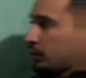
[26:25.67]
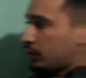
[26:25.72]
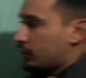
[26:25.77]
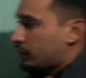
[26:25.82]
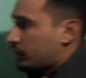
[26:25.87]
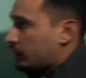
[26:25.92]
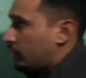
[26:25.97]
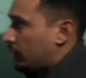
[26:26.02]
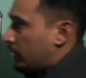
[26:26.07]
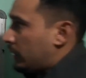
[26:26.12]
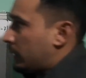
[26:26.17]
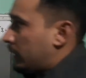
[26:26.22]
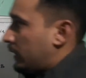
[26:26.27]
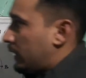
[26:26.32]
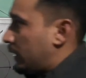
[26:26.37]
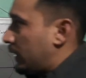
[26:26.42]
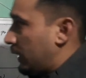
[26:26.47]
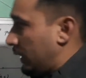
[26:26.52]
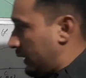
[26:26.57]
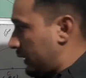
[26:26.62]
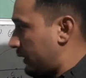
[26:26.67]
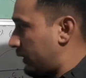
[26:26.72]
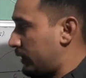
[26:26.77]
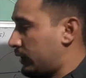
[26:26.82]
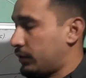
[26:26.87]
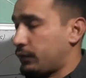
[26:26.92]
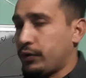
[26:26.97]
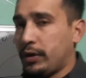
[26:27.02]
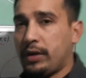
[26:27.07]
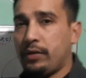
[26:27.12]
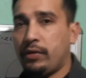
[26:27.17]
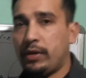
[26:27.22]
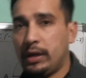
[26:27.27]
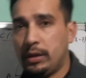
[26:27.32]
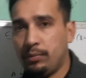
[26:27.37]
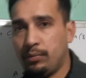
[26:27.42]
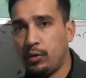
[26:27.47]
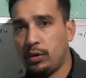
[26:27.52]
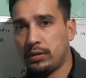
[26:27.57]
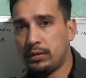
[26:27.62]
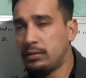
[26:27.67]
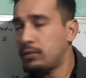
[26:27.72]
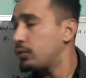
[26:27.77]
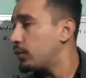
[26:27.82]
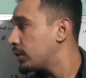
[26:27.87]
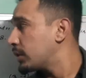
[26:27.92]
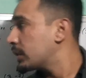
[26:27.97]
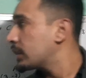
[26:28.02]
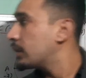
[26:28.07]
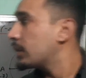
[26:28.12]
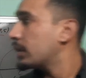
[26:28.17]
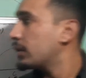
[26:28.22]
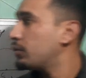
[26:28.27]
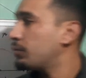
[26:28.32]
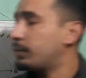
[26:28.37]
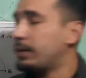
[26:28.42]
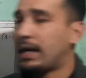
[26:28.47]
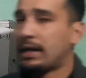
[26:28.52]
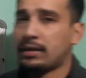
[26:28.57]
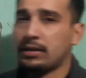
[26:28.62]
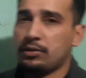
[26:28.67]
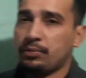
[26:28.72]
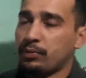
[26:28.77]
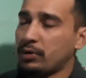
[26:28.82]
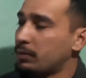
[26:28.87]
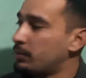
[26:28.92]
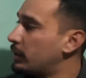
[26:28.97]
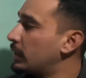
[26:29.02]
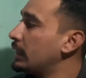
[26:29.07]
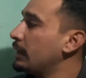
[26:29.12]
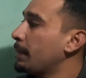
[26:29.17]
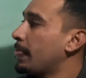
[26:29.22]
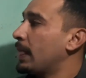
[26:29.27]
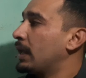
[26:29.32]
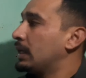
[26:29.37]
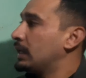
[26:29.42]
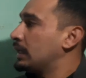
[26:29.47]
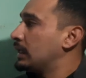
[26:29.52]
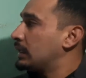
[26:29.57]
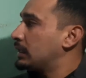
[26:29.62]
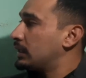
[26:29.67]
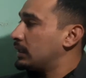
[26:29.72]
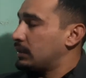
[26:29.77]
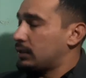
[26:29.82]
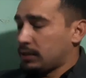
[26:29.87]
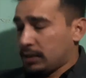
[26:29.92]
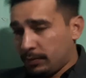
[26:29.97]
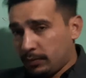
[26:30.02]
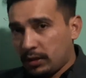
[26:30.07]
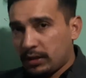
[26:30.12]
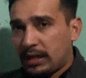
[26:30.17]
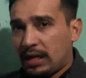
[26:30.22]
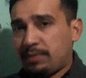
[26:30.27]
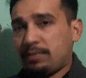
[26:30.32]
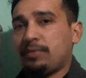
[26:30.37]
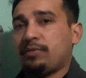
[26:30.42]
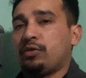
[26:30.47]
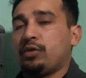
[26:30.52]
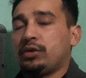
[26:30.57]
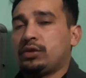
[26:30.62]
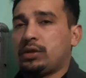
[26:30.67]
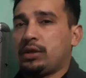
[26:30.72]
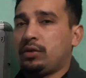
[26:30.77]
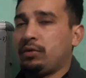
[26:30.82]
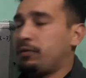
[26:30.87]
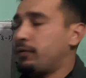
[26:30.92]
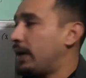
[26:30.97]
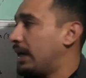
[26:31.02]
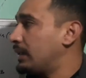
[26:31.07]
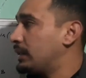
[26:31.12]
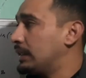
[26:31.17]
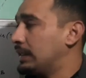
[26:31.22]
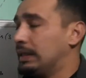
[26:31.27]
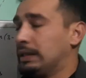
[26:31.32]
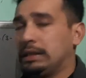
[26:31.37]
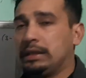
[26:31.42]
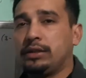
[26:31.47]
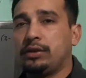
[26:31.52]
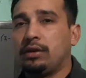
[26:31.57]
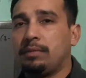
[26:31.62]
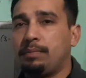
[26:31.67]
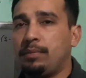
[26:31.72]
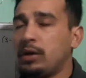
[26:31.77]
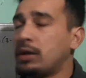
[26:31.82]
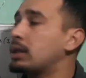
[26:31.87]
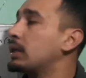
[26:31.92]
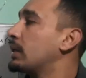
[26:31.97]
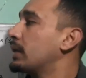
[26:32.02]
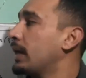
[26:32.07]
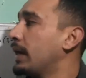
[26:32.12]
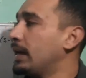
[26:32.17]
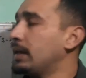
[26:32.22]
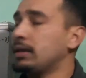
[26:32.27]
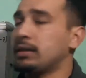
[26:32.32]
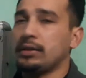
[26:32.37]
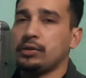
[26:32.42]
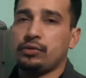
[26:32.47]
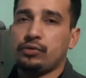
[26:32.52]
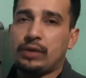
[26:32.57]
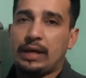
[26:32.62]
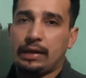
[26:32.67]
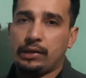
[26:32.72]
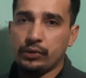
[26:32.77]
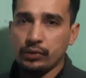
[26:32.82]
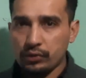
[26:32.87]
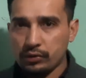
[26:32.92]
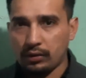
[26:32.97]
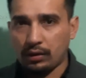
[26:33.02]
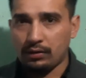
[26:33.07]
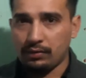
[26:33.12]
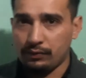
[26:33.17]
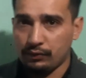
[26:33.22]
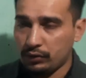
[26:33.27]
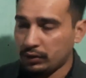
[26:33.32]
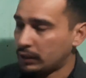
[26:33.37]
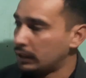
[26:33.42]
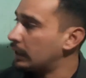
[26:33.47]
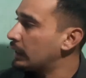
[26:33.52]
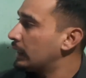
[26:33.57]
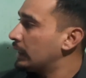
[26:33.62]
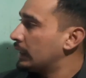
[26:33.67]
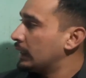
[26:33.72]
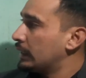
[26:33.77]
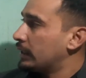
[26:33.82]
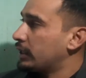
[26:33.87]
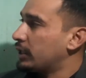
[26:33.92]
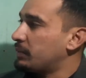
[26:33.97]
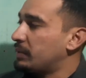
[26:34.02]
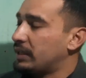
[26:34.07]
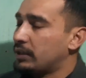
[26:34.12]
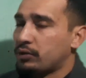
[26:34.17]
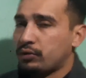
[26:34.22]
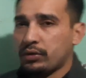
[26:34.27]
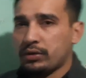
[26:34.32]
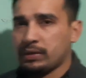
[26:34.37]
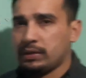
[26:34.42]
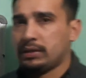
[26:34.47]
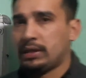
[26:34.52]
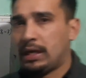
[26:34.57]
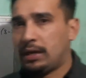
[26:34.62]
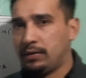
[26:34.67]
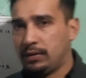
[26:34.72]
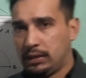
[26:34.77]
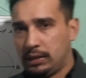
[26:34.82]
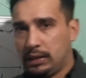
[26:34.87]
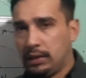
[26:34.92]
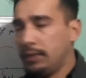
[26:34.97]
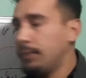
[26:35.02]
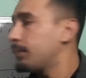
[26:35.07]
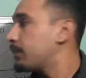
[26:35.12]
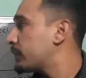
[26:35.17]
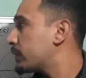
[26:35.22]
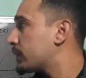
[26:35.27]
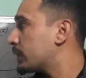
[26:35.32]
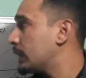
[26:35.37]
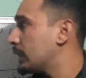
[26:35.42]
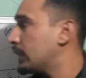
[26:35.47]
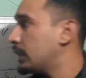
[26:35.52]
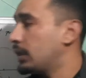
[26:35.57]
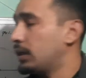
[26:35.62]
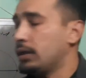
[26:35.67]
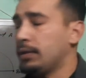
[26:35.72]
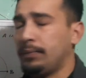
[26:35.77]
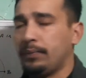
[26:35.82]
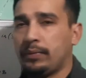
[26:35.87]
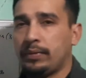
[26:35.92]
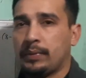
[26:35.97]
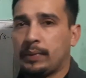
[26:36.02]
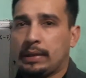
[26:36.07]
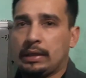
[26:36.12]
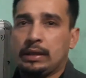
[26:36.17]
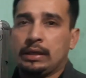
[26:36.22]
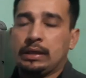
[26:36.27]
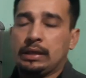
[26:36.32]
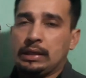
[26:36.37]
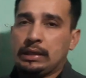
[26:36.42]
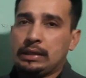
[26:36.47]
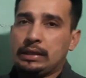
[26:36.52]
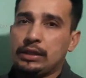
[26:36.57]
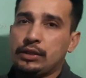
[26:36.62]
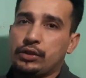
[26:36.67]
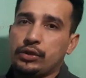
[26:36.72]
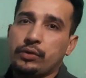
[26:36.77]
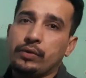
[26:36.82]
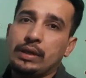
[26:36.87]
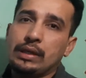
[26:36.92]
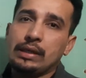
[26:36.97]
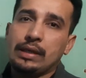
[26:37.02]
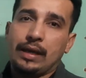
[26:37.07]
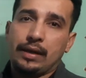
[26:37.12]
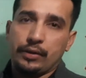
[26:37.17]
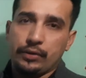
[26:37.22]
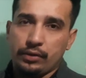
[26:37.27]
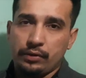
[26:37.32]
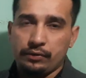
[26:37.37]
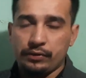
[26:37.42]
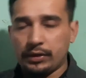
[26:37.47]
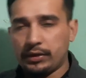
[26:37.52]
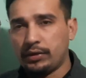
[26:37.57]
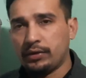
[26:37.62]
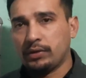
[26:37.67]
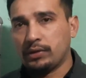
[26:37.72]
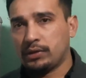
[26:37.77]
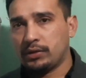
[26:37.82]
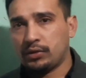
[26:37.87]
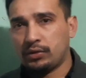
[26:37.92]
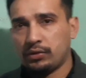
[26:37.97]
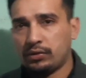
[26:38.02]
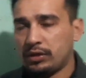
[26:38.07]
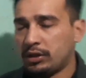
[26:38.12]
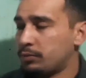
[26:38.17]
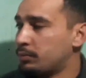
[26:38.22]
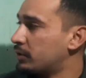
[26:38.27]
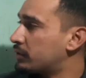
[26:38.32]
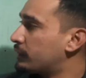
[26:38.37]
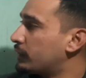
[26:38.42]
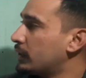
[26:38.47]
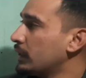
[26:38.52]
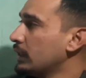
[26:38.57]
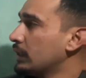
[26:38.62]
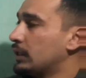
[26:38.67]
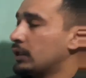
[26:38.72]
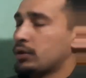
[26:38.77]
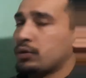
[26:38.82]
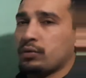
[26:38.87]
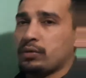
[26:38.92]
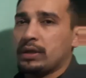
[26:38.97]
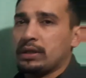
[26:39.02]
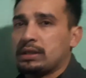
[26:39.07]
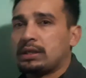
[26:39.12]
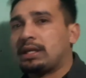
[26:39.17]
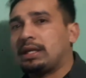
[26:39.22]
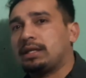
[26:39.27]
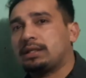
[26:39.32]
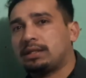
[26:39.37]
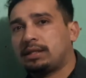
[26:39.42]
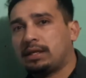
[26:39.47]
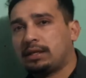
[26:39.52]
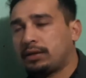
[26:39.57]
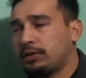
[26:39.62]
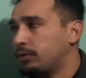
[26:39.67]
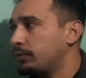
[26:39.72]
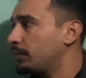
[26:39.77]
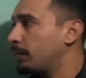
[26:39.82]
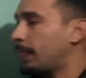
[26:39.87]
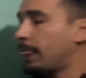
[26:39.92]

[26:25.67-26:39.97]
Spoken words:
So this is very important question. Okay, you practice properly. Similar type of question you find in your book and you try to solve. Okay, remaining questions I'll teach you in another video. So this much for today's class. Thank you.